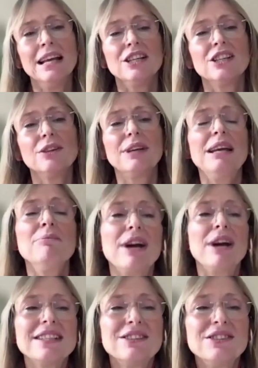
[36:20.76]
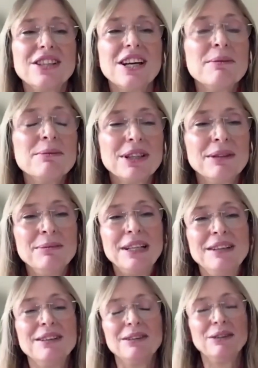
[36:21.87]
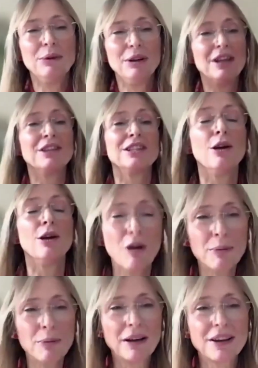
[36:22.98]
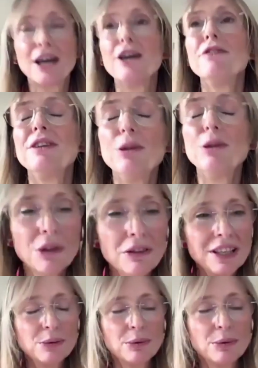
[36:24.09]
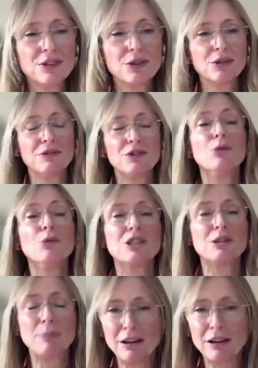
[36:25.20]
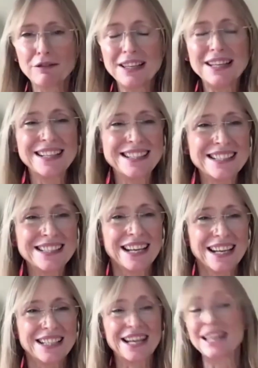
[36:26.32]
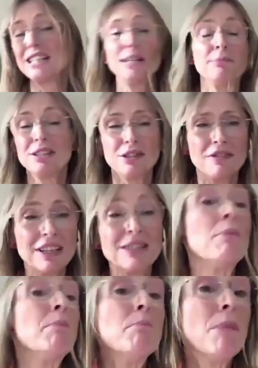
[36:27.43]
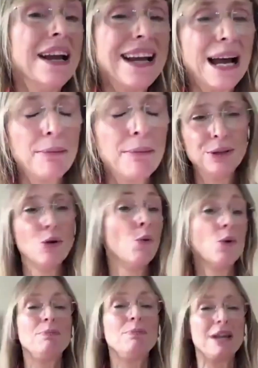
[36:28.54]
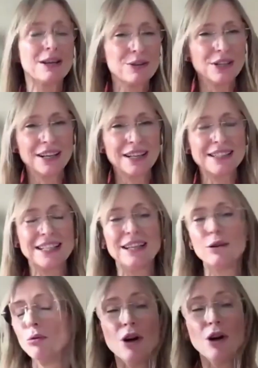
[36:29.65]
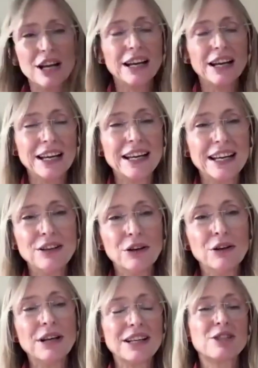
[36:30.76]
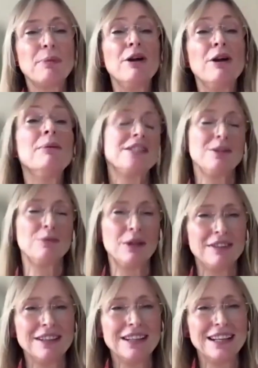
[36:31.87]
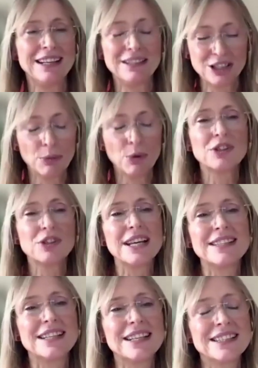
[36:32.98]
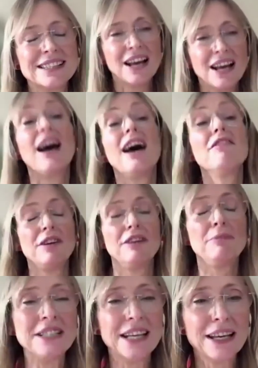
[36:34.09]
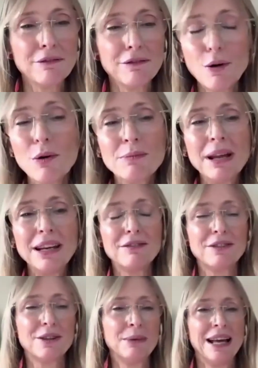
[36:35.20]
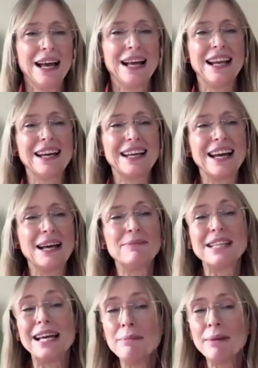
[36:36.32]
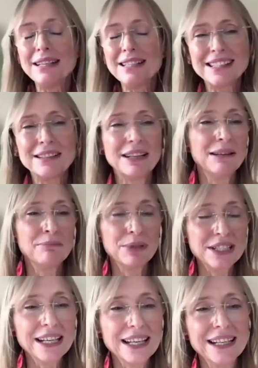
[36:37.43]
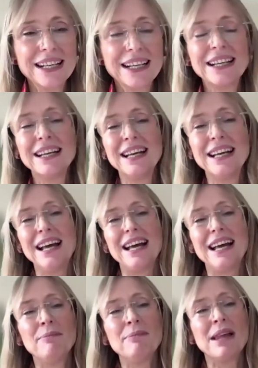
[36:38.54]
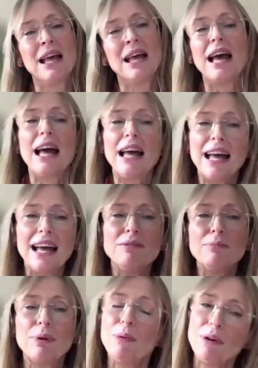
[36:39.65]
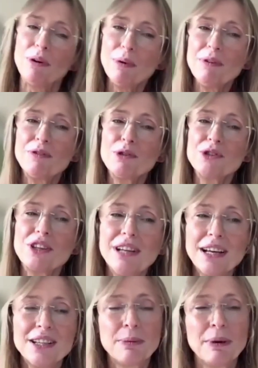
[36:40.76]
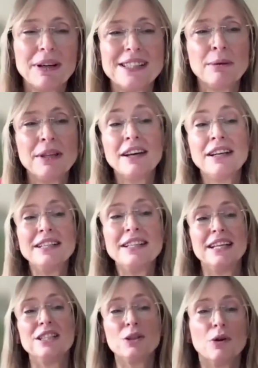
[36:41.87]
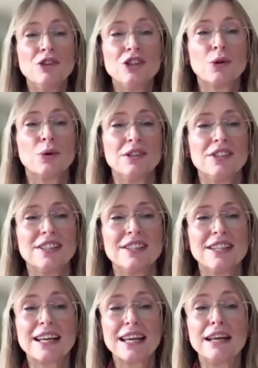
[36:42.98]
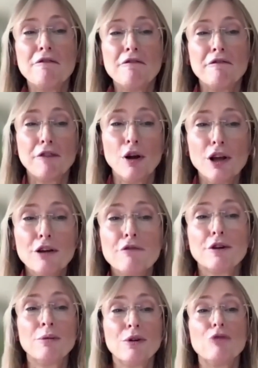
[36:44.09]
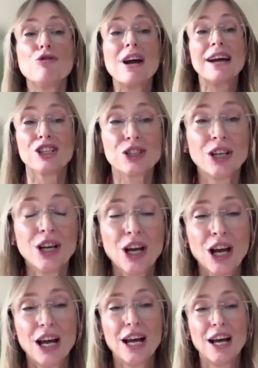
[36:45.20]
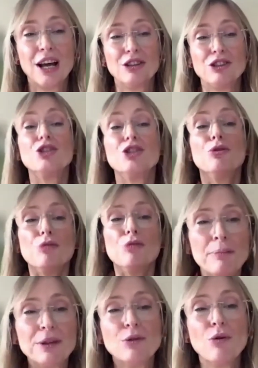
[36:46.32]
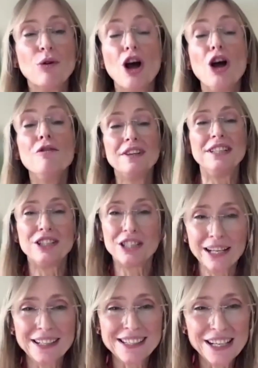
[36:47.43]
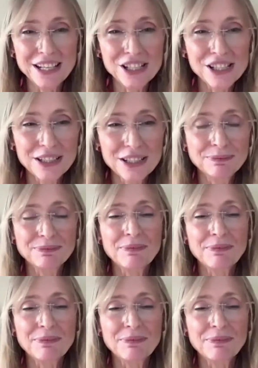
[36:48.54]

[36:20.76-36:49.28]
So in practical terms, I mean, we've learned a lot about COVID, all the things that we sort of talked about for years as academics, of things that might happen or would be a good idea or, experimented with in small settings have been taken forward, many of them, like telemedicine in particular. But we've also learned about some of the unintended consequences that can follow from rash, too rapid or over-digitalization.